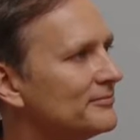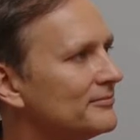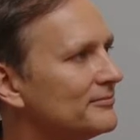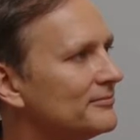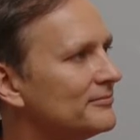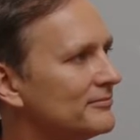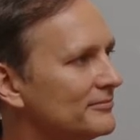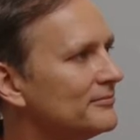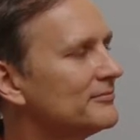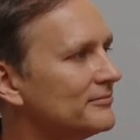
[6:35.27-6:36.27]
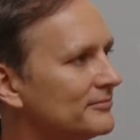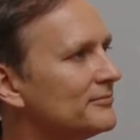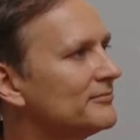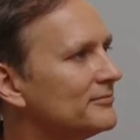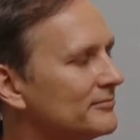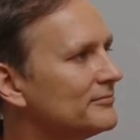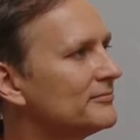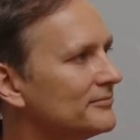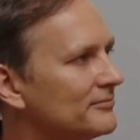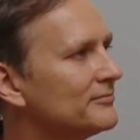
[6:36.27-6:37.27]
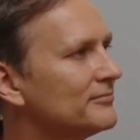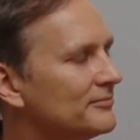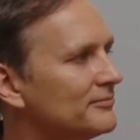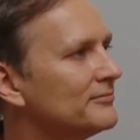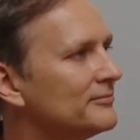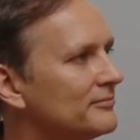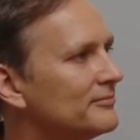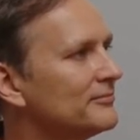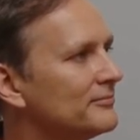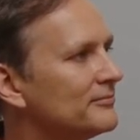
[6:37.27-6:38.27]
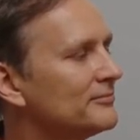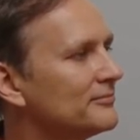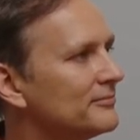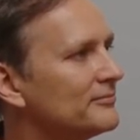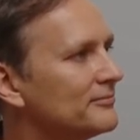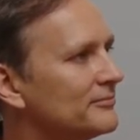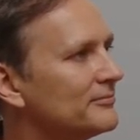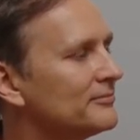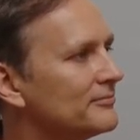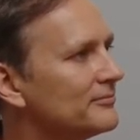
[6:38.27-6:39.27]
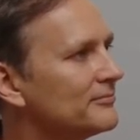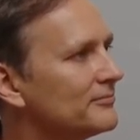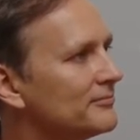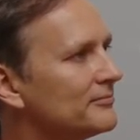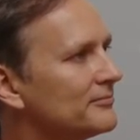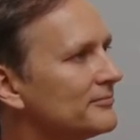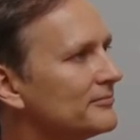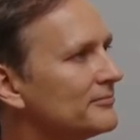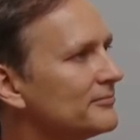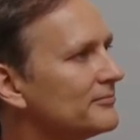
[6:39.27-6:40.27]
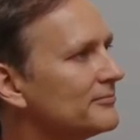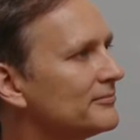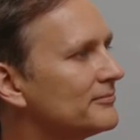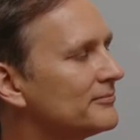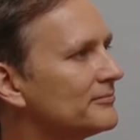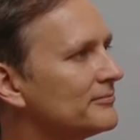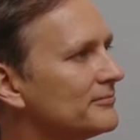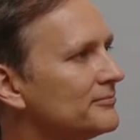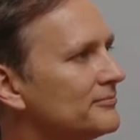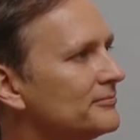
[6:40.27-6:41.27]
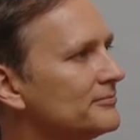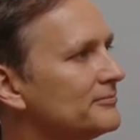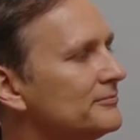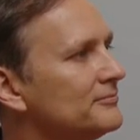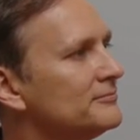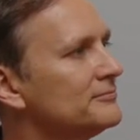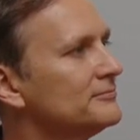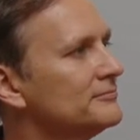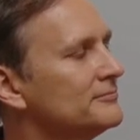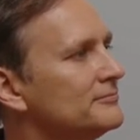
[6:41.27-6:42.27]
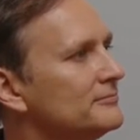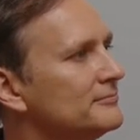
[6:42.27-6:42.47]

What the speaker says: (silent)